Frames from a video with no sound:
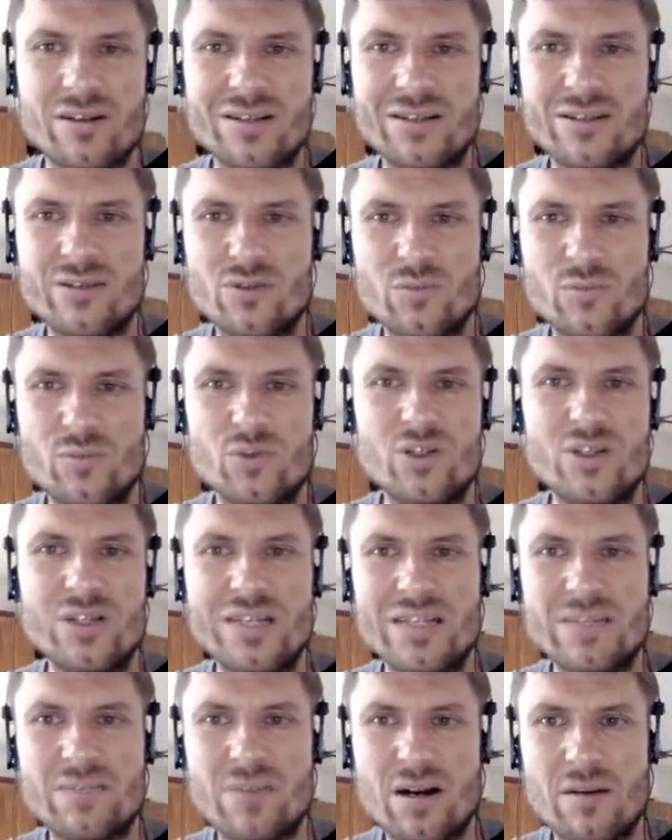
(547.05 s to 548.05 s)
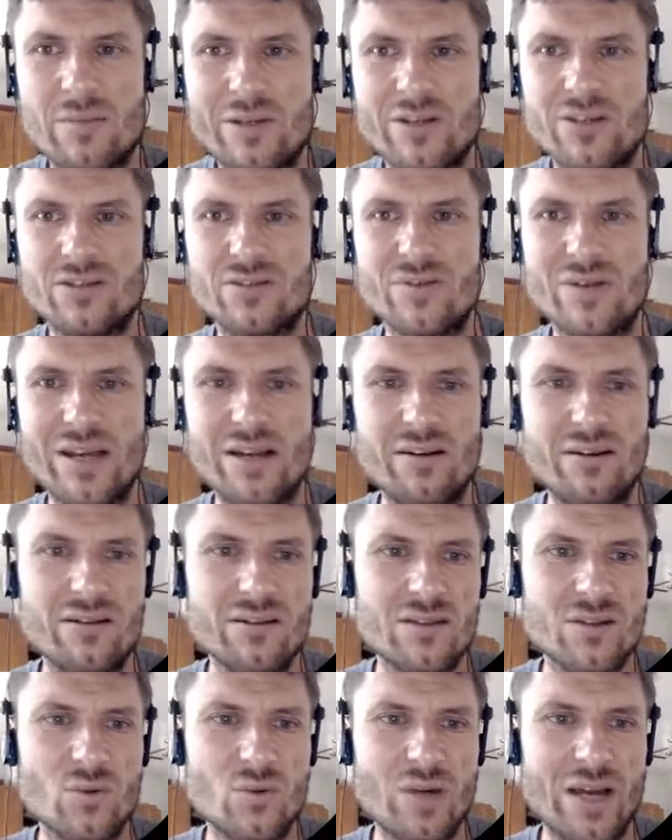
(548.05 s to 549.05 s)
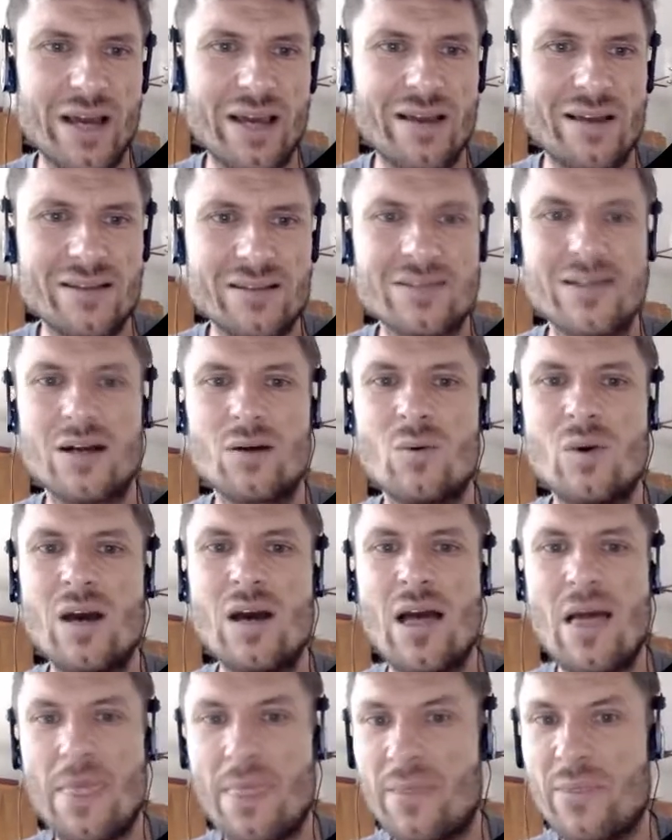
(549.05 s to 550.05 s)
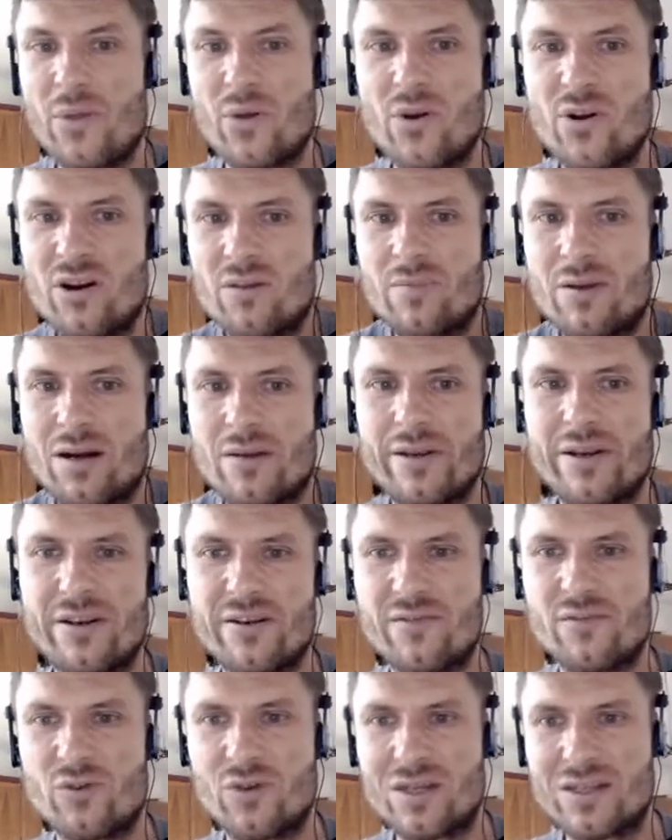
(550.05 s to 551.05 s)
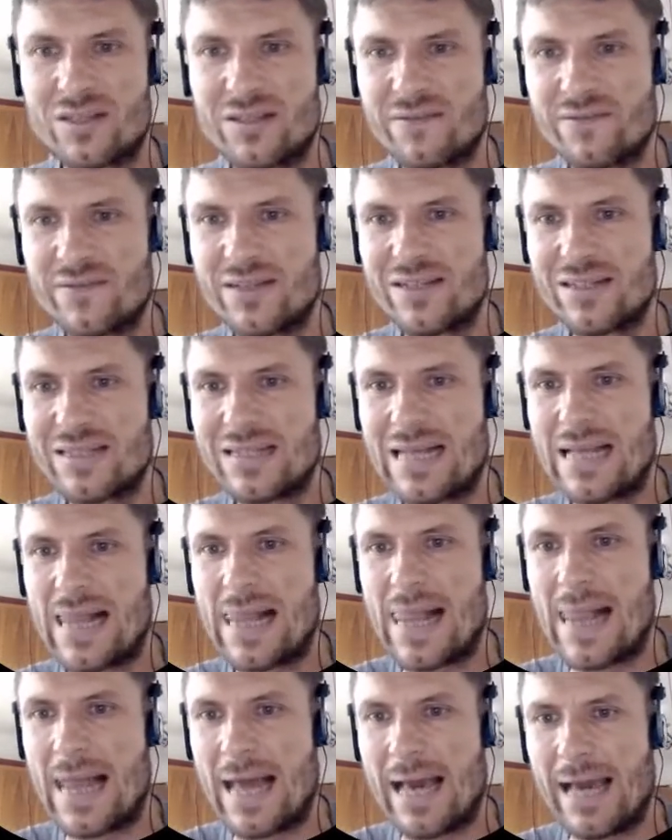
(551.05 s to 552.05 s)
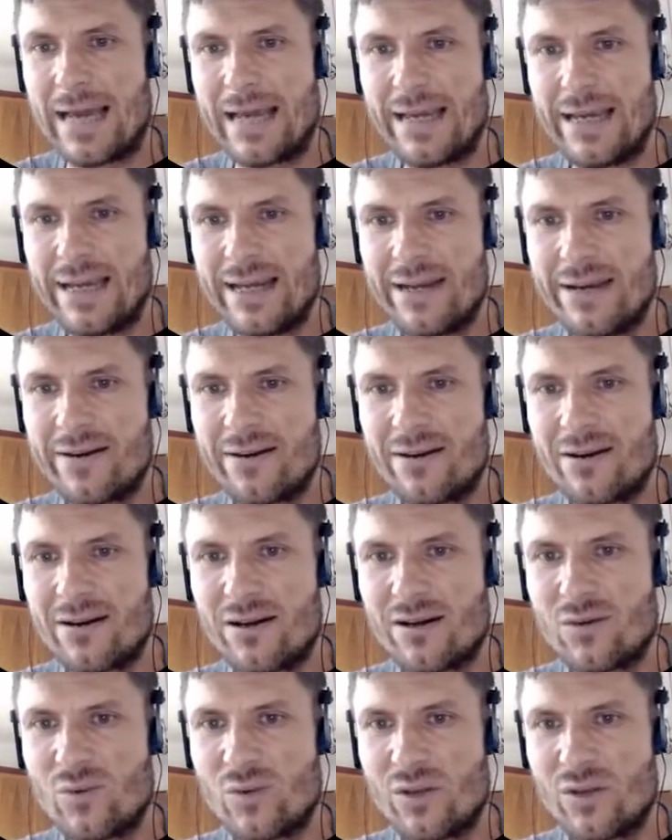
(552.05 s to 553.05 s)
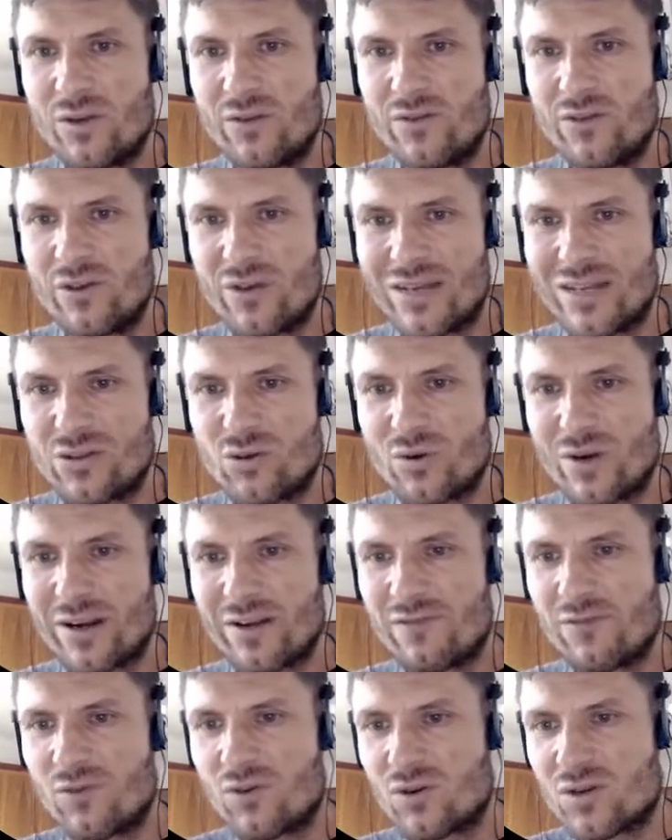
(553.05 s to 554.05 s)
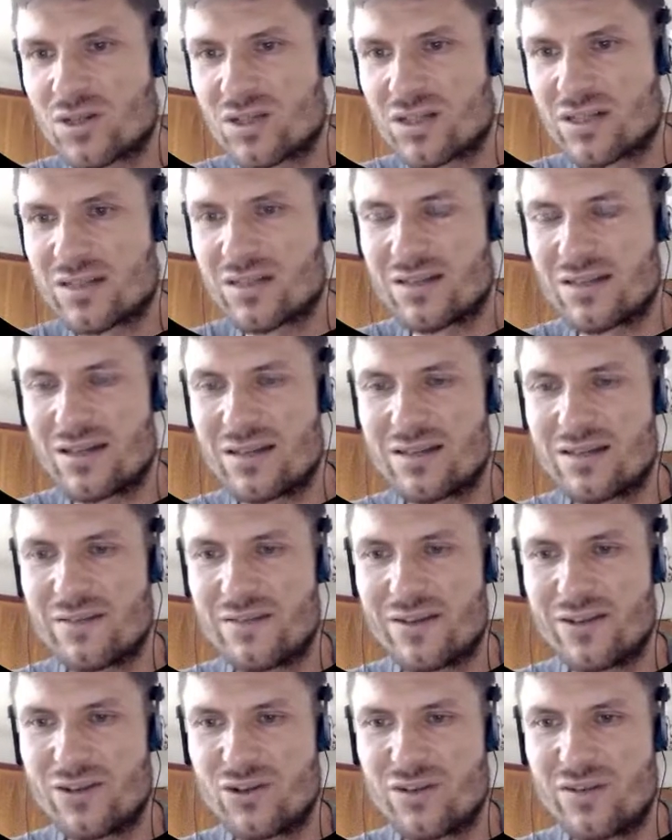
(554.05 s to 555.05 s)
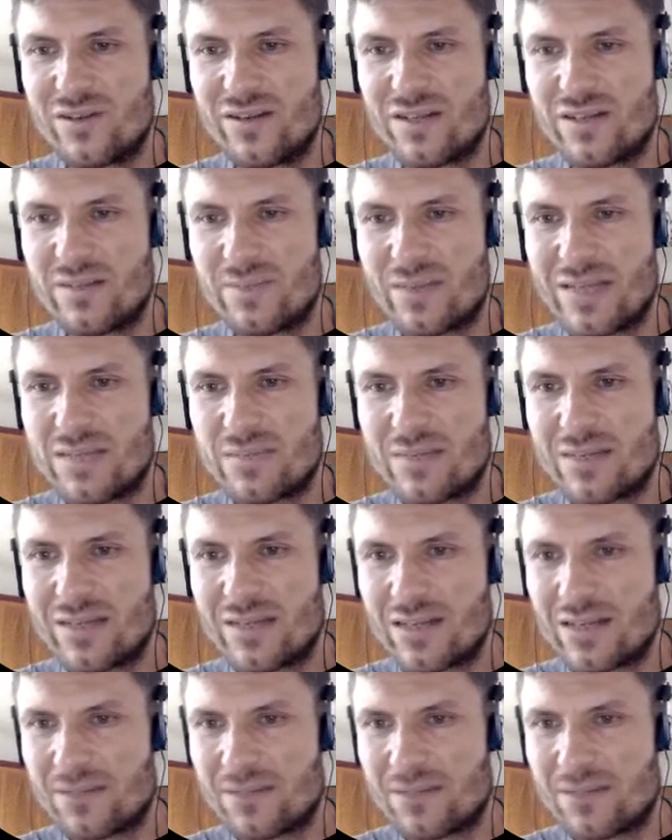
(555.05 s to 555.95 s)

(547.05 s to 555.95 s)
and to put these parameters together. So K is now a nonlinear parameter for the stiffness. Here, when you have the restoring force as a function of displacement,